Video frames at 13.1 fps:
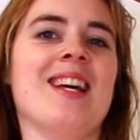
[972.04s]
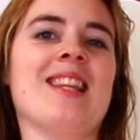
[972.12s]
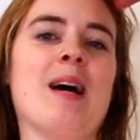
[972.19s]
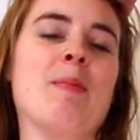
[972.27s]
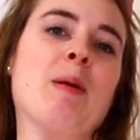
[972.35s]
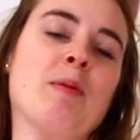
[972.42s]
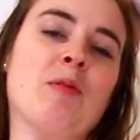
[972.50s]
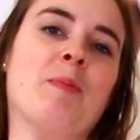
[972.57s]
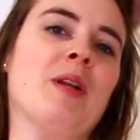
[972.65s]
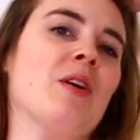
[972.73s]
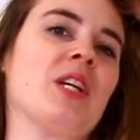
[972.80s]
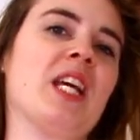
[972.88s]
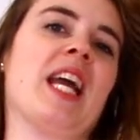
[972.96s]
That people would be
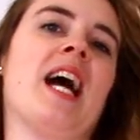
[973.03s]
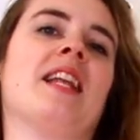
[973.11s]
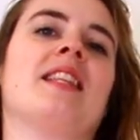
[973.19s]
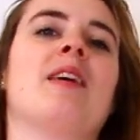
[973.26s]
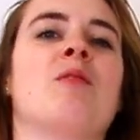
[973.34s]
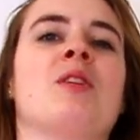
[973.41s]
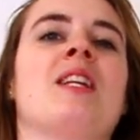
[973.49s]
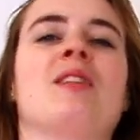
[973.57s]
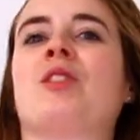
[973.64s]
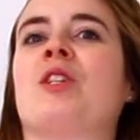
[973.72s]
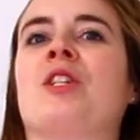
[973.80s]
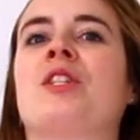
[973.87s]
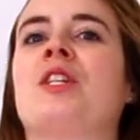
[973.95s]
looking at and they wouldn't
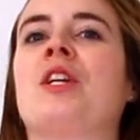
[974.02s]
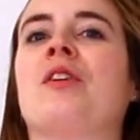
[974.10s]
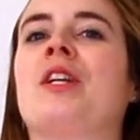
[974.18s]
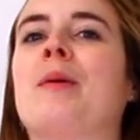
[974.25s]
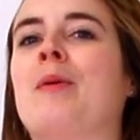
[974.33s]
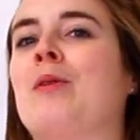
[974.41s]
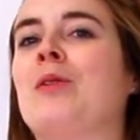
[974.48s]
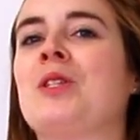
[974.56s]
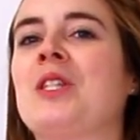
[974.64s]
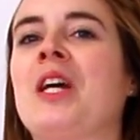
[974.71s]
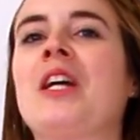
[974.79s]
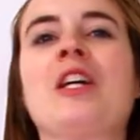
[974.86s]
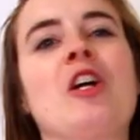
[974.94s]
necessarily see your
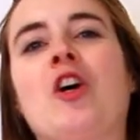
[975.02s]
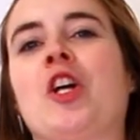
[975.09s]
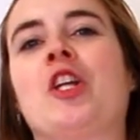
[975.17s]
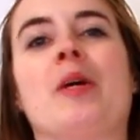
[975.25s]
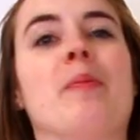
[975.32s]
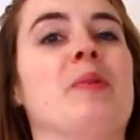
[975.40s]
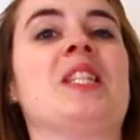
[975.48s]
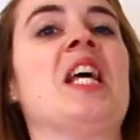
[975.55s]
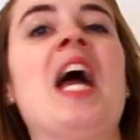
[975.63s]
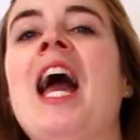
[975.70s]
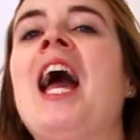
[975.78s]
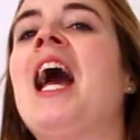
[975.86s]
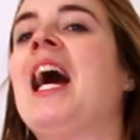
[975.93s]
nipples or your nips
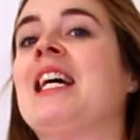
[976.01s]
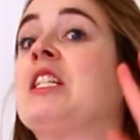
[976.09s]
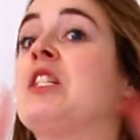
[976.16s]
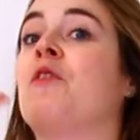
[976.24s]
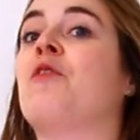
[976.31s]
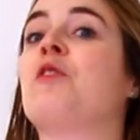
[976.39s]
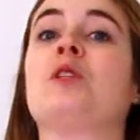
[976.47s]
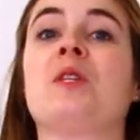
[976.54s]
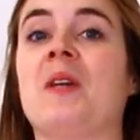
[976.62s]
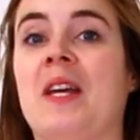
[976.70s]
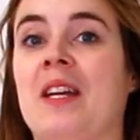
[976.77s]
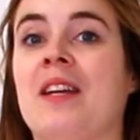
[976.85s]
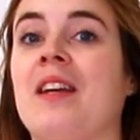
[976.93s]
as the first
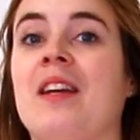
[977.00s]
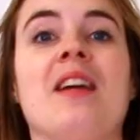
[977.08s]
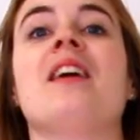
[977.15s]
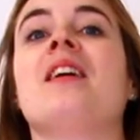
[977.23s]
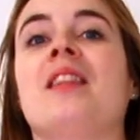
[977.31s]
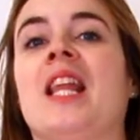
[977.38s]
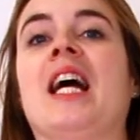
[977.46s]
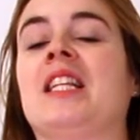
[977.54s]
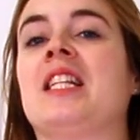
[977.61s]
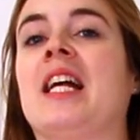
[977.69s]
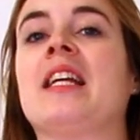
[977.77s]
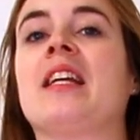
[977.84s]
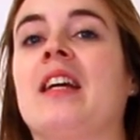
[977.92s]
thing. That's
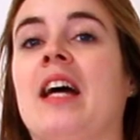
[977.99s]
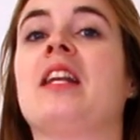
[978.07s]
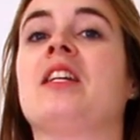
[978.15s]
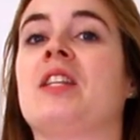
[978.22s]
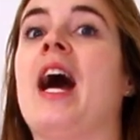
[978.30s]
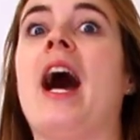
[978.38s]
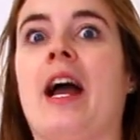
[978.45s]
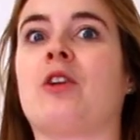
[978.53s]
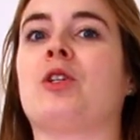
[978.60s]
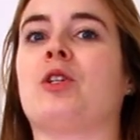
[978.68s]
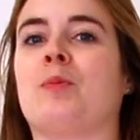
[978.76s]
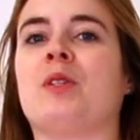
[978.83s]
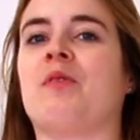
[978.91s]
like, unless they're
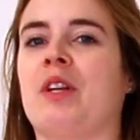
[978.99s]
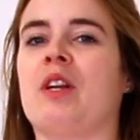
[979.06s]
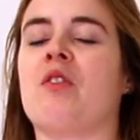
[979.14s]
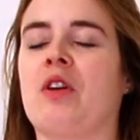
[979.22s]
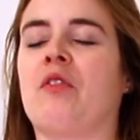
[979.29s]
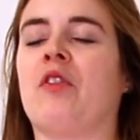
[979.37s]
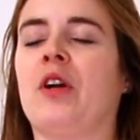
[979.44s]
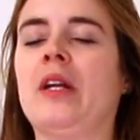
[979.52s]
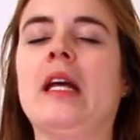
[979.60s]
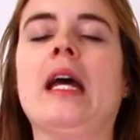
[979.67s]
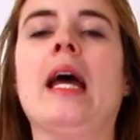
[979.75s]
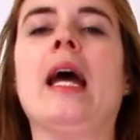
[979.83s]
actually specifically looking for it.